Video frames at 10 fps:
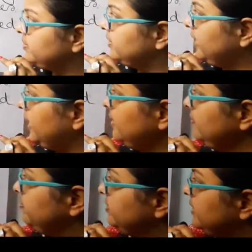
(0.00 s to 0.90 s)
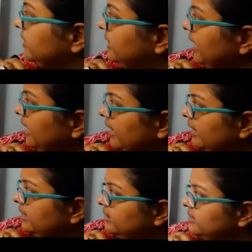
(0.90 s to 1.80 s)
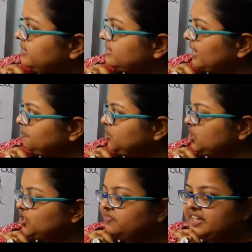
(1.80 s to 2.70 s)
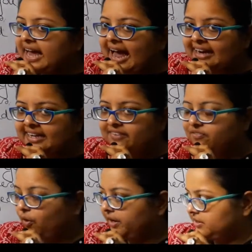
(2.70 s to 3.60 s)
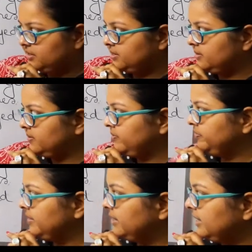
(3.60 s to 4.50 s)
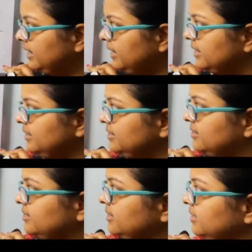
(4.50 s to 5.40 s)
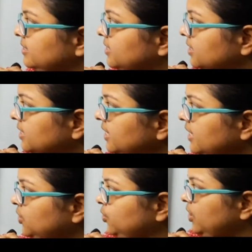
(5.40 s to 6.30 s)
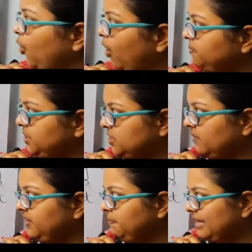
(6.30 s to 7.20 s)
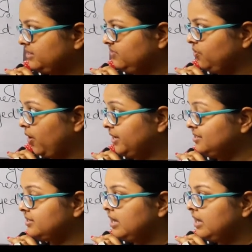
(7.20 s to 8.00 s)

then they, the subject of the active voice, is turning into the object of the passive voice,